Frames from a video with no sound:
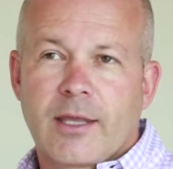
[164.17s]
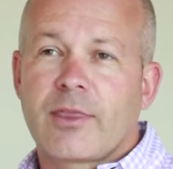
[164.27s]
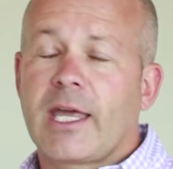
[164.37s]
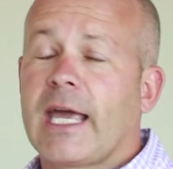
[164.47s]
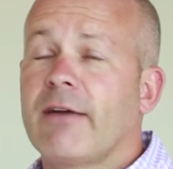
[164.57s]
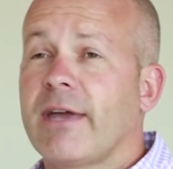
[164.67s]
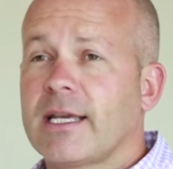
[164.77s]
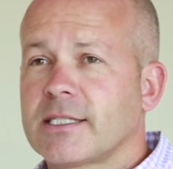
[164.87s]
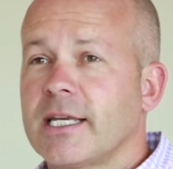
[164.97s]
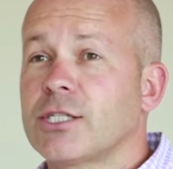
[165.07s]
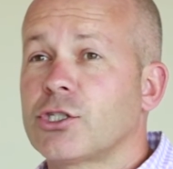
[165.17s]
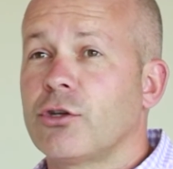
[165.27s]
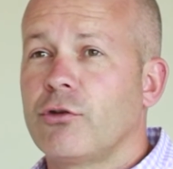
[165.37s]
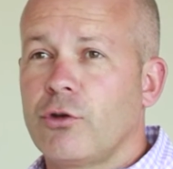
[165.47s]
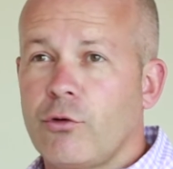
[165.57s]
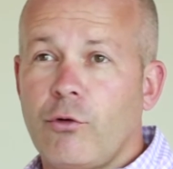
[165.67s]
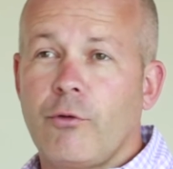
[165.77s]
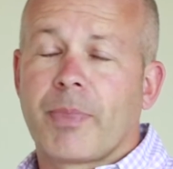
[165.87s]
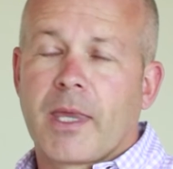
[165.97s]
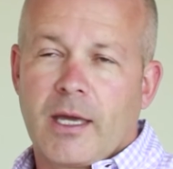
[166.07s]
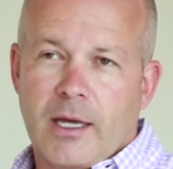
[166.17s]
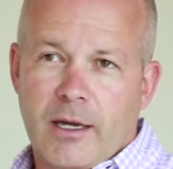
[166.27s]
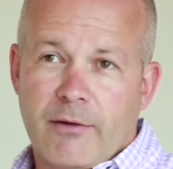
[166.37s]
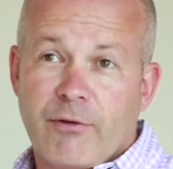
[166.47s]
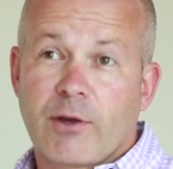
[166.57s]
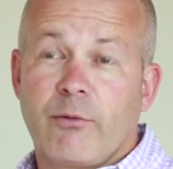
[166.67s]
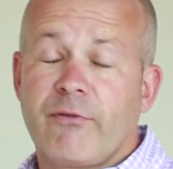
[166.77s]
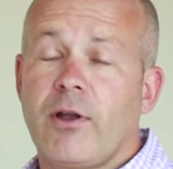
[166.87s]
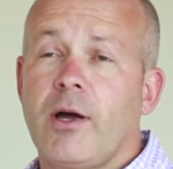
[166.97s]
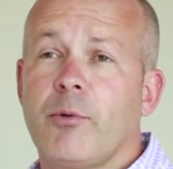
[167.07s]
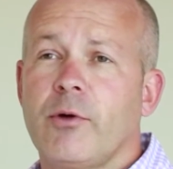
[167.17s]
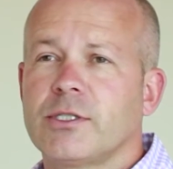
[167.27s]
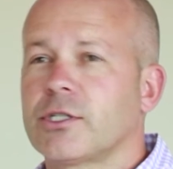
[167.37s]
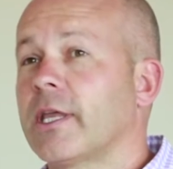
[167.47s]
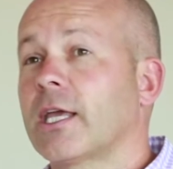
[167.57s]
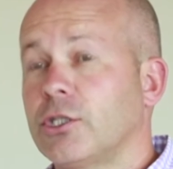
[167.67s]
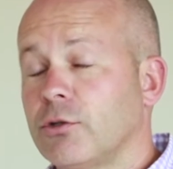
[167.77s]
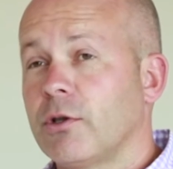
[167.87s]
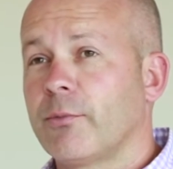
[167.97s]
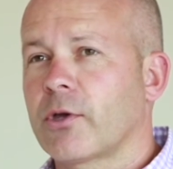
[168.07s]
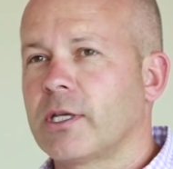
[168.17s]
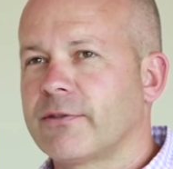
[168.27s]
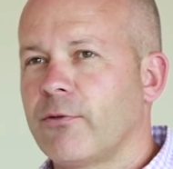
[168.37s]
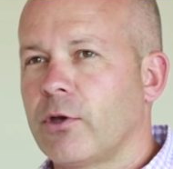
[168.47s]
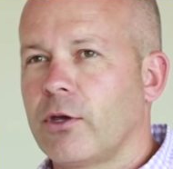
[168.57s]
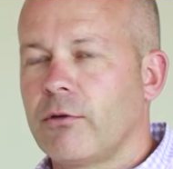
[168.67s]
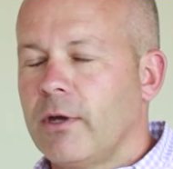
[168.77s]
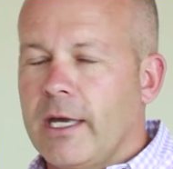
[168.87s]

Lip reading: They have access to your frequent flyer points, so they can do all the bookings for you,